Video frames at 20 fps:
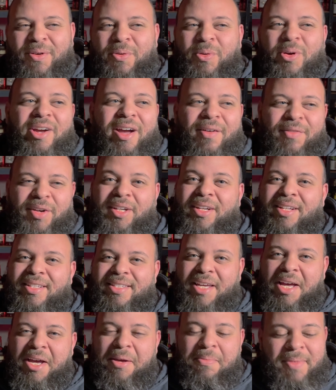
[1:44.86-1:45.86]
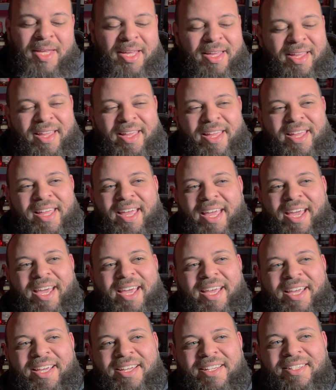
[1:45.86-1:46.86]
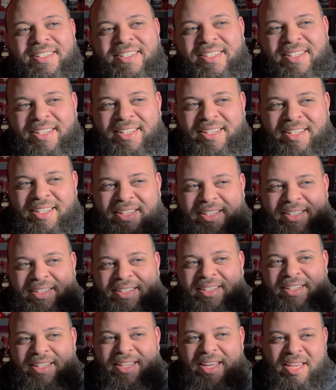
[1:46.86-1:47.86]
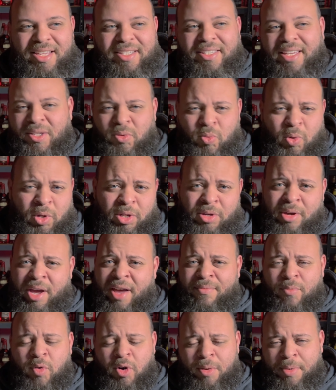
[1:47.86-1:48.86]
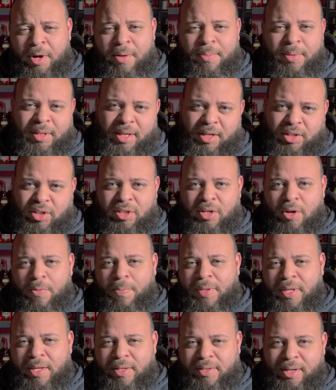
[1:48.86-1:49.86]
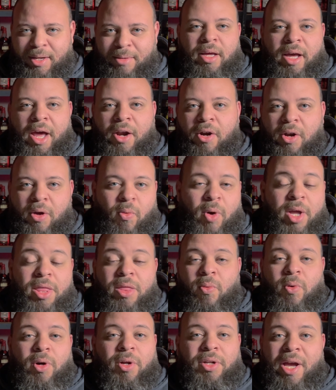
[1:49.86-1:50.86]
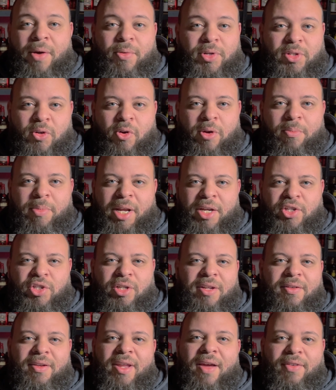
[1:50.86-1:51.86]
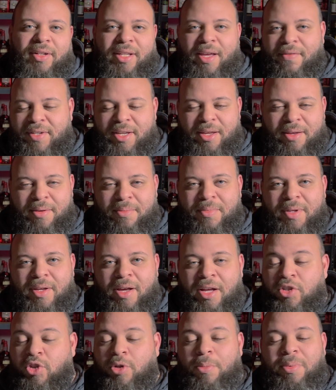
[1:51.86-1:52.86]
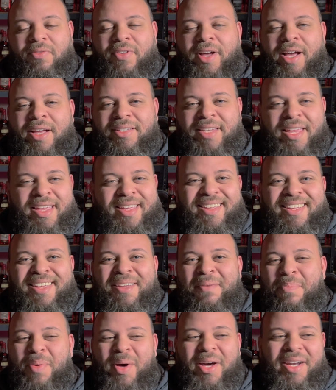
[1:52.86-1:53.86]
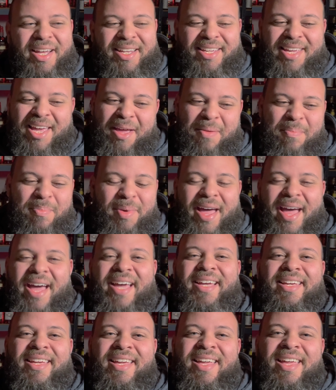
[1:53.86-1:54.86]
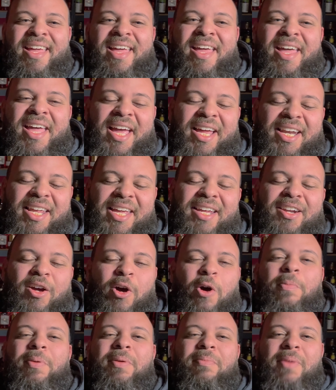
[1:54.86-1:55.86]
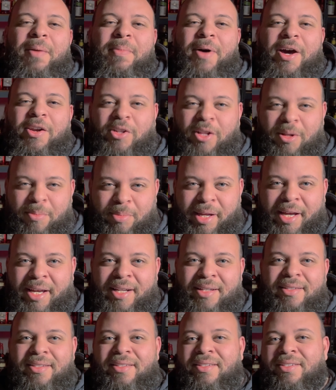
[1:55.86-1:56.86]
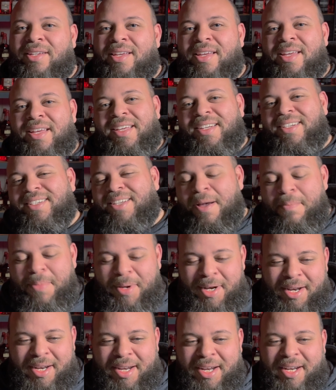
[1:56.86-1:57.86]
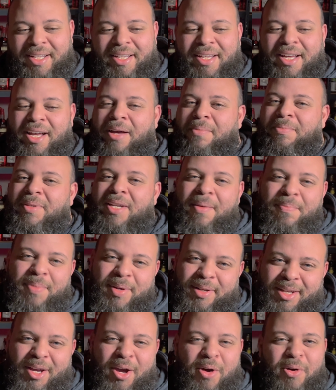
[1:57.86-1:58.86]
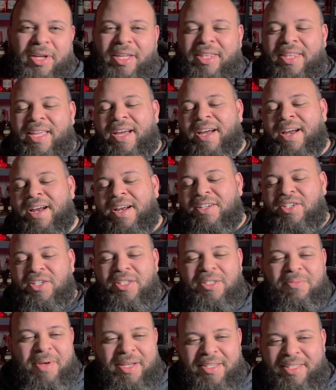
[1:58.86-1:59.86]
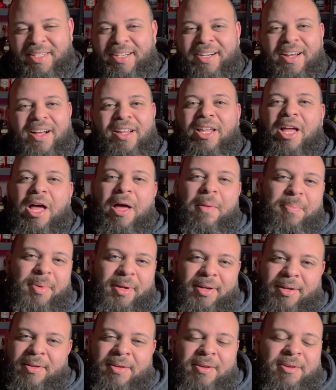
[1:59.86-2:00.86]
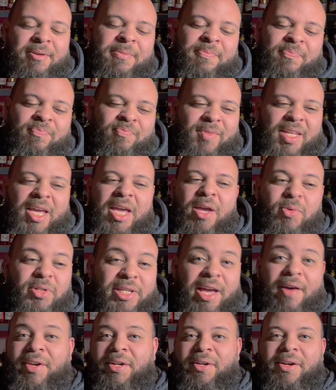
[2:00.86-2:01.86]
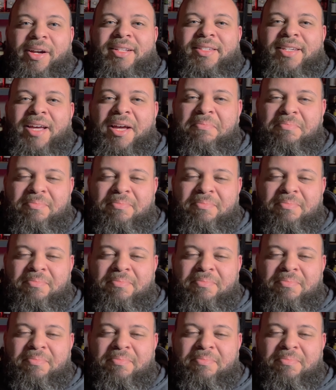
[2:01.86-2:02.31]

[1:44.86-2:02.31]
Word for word: we were having a good time, and he says, "Well, you have more bourbon. Let's just open this up." I don't know what in the world I was doing, but I should have never left him unsupervised. but I came back, and he had opened my bottle of Blanton's dumping it in a cup, dumping Coke in there, and just mixing it all up. And he was having a great time,